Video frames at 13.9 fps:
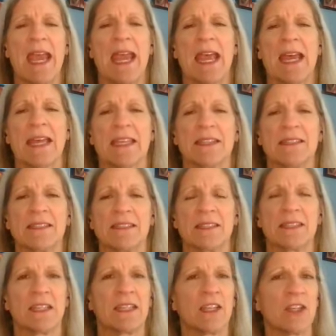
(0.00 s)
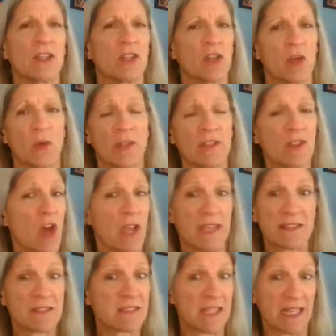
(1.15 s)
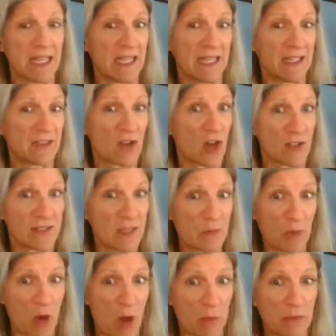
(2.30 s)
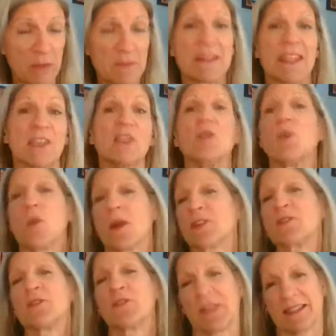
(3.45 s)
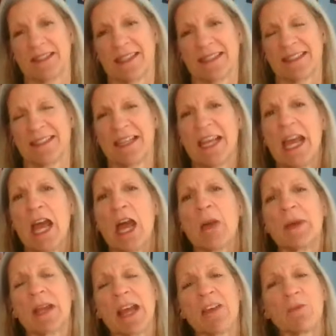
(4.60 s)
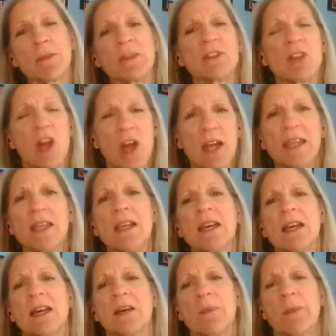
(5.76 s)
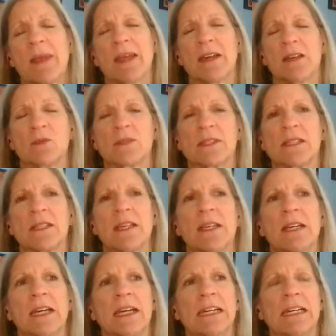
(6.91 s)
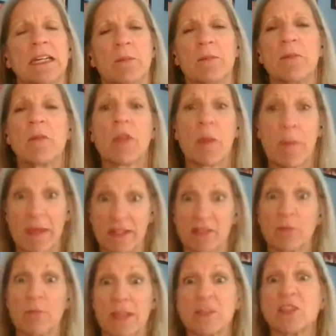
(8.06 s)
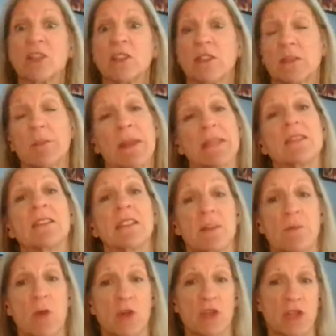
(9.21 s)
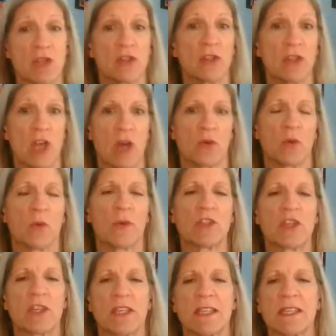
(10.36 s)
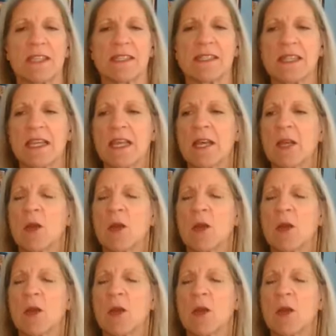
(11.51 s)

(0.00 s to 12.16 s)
and you know it's it's it's causing problems, then you want to fix it. But I've been talking about um, the ment- mental mental and emotional load, which is